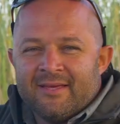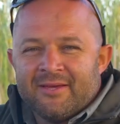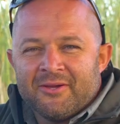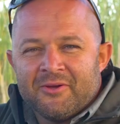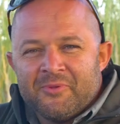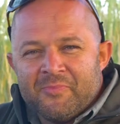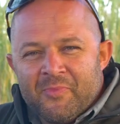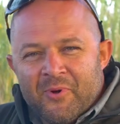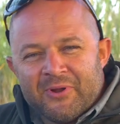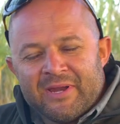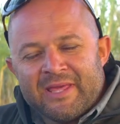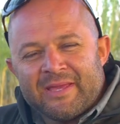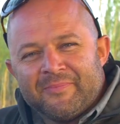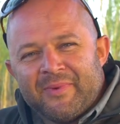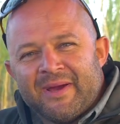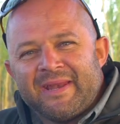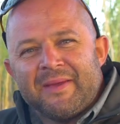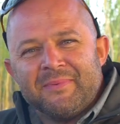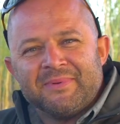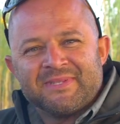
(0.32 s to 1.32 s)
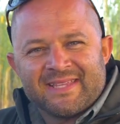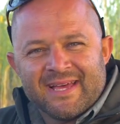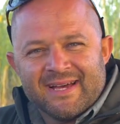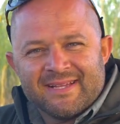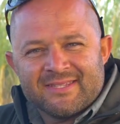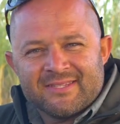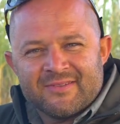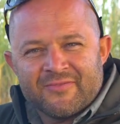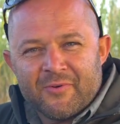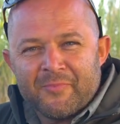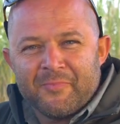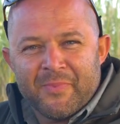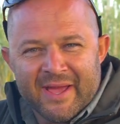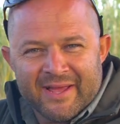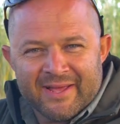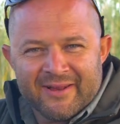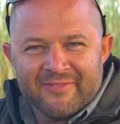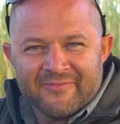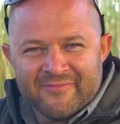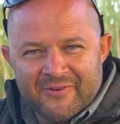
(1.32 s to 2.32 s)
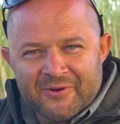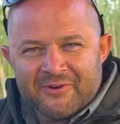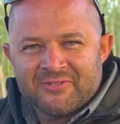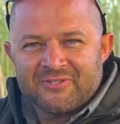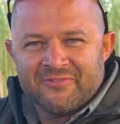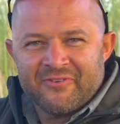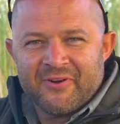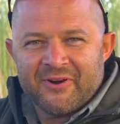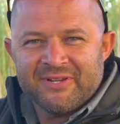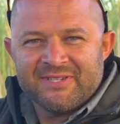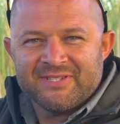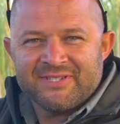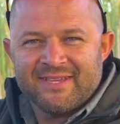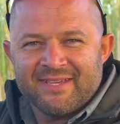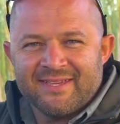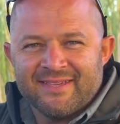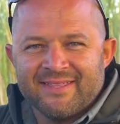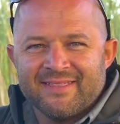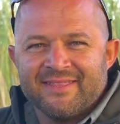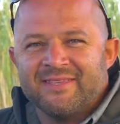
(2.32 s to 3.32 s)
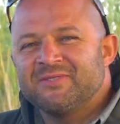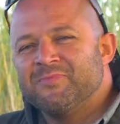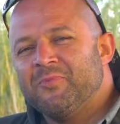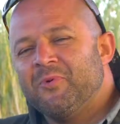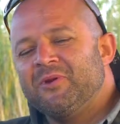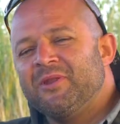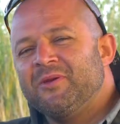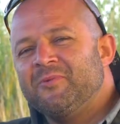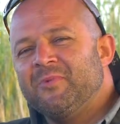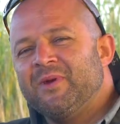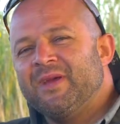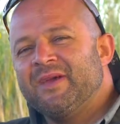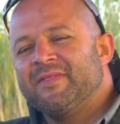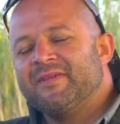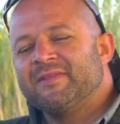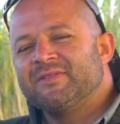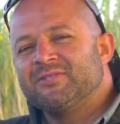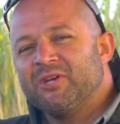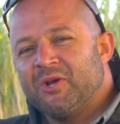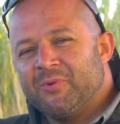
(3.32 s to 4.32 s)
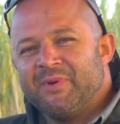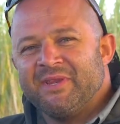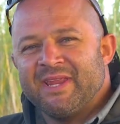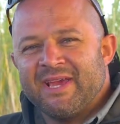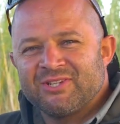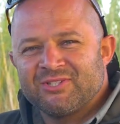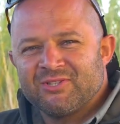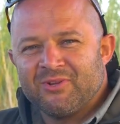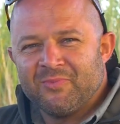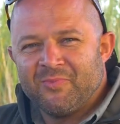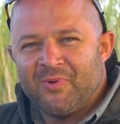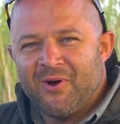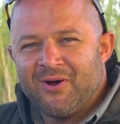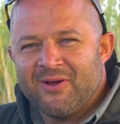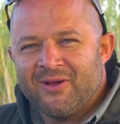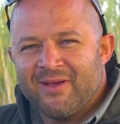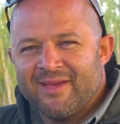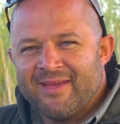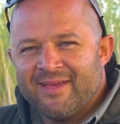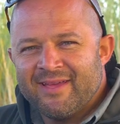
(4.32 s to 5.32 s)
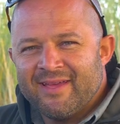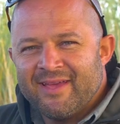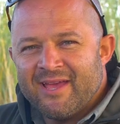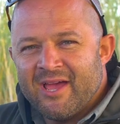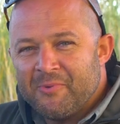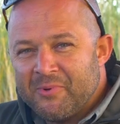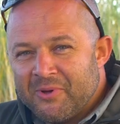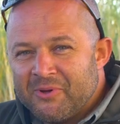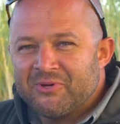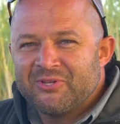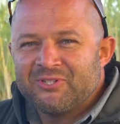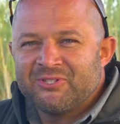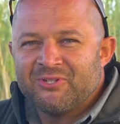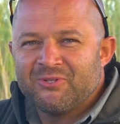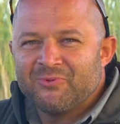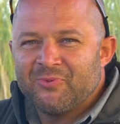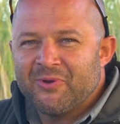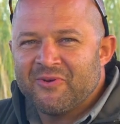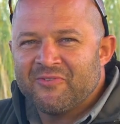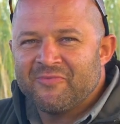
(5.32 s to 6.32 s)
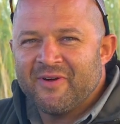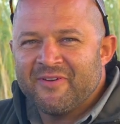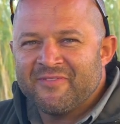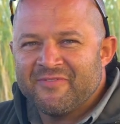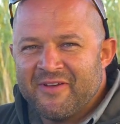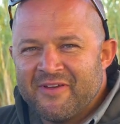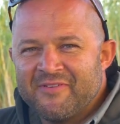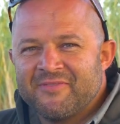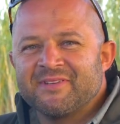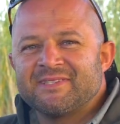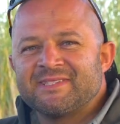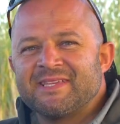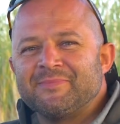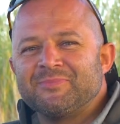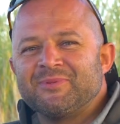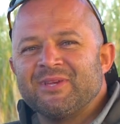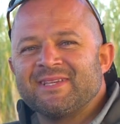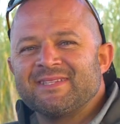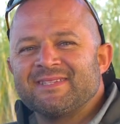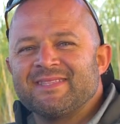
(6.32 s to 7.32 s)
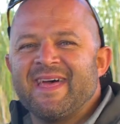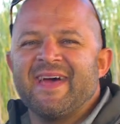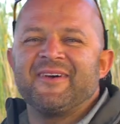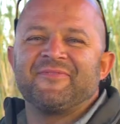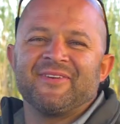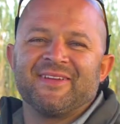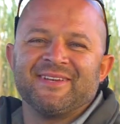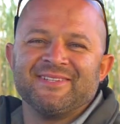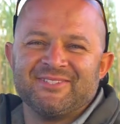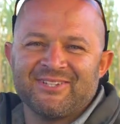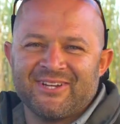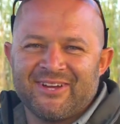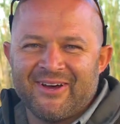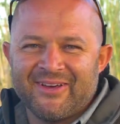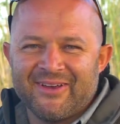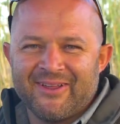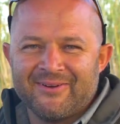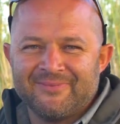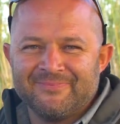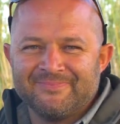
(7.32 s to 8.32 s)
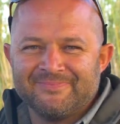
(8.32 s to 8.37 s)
Good morning, my name is Guts from Pangolin Photo Safaris. This morning we're in the Chobe National Park and we're going to shoot one of my favorite subjects, the African Jacana.